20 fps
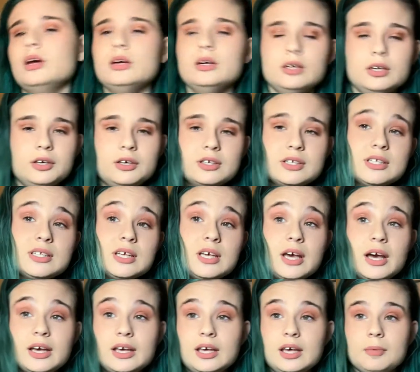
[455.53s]
You can see
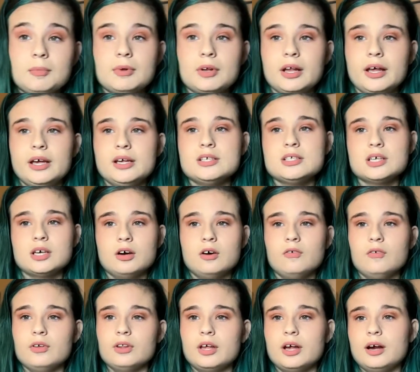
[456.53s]
I keep glancing
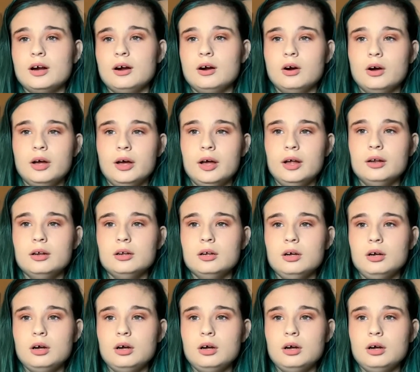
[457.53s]
over there, and